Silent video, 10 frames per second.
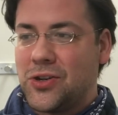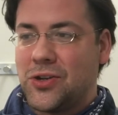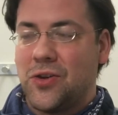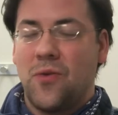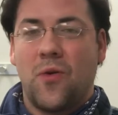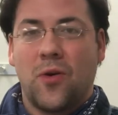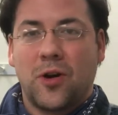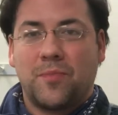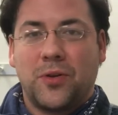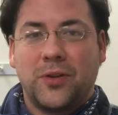
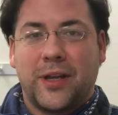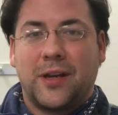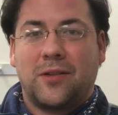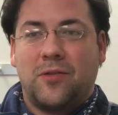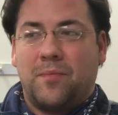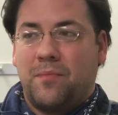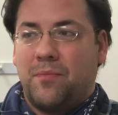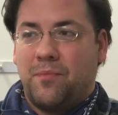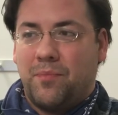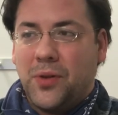shoehorned political
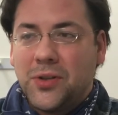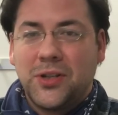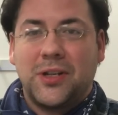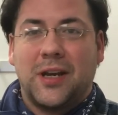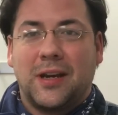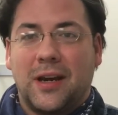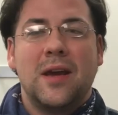bullshit.